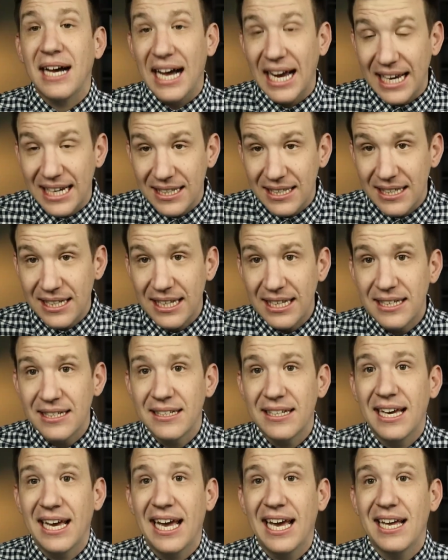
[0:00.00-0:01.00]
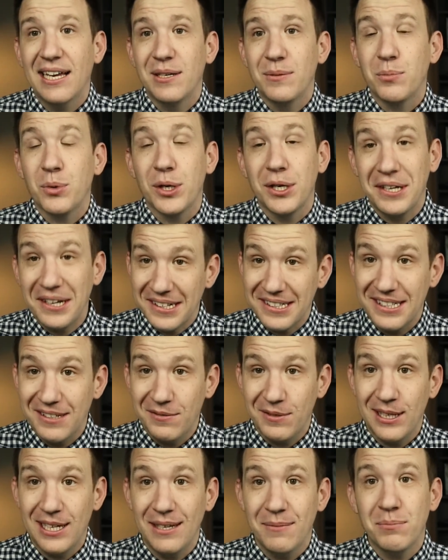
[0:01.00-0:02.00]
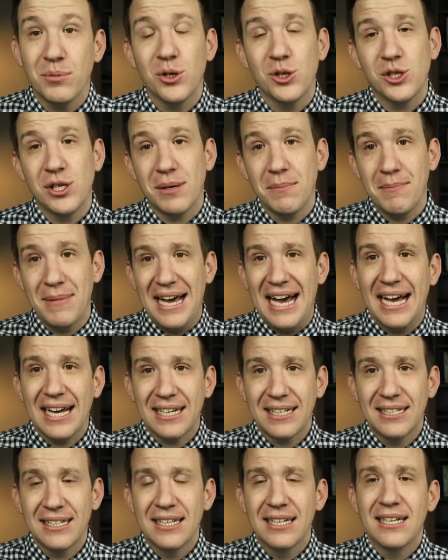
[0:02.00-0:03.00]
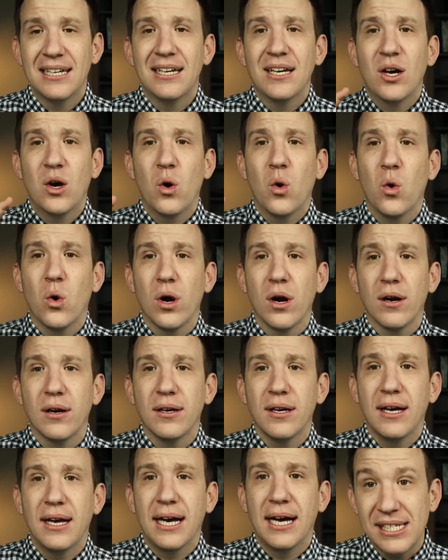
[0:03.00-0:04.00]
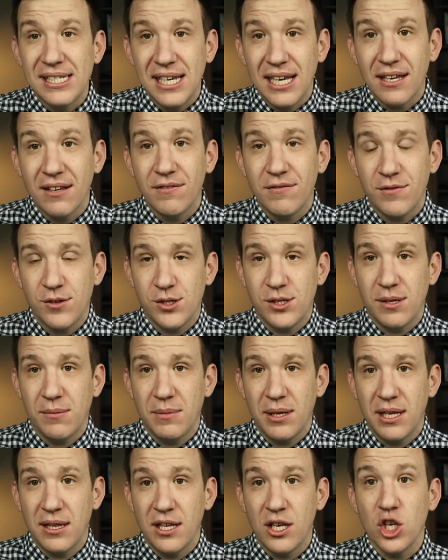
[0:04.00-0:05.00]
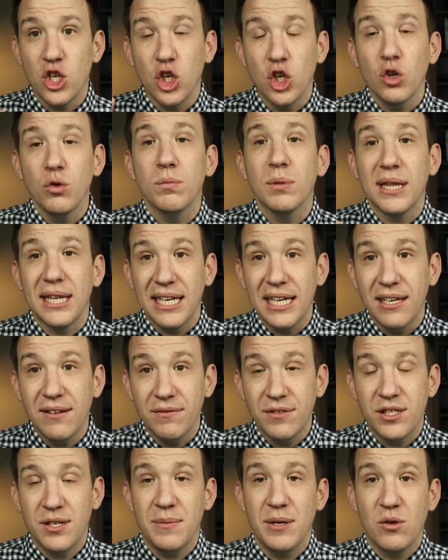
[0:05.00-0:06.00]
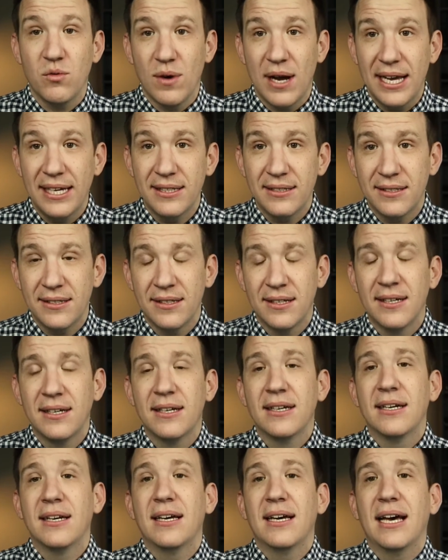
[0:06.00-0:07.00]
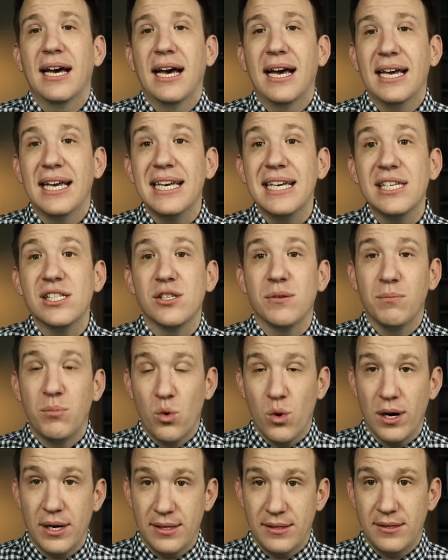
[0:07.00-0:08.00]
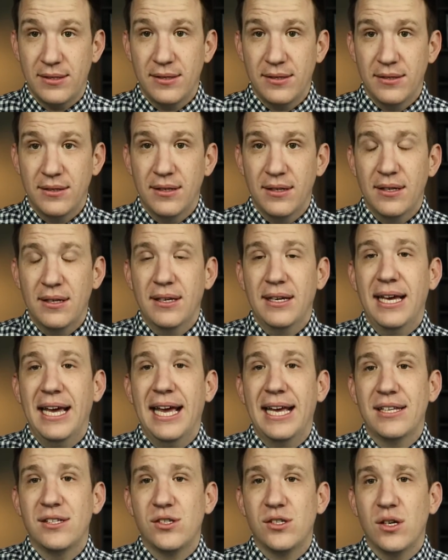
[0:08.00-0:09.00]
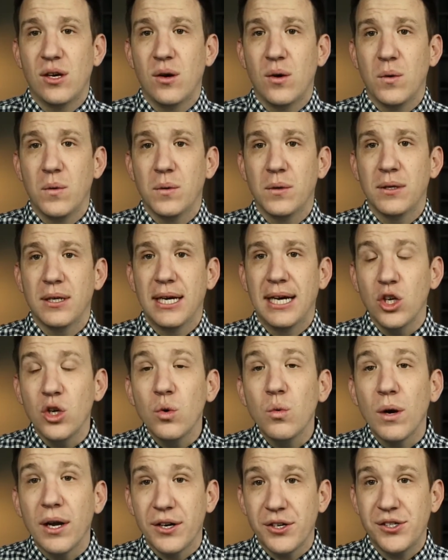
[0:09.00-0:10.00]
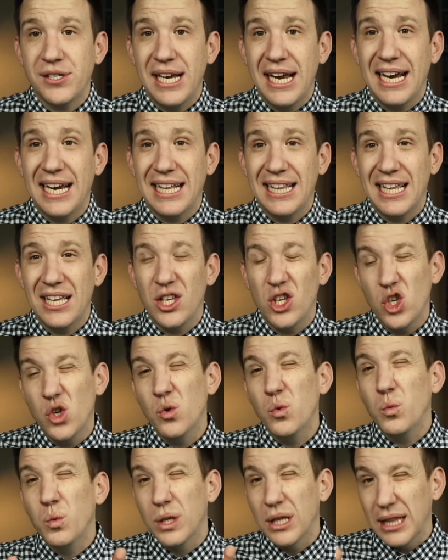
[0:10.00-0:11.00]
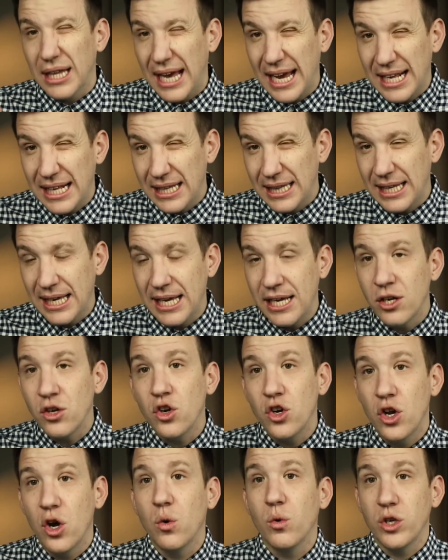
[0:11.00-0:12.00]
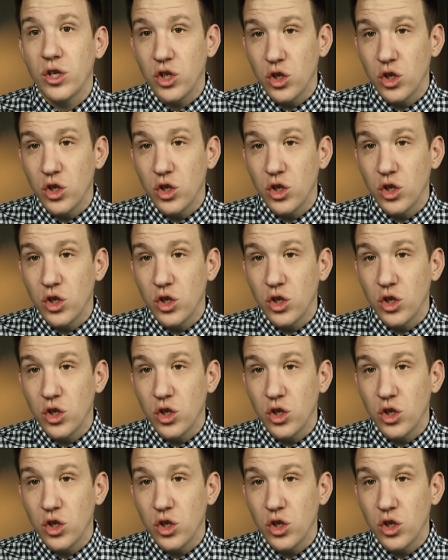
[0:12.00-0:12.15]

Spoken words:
kindly and productively pushing back or pressing for something that you believe to be right is important. And so you understanding that you will likely know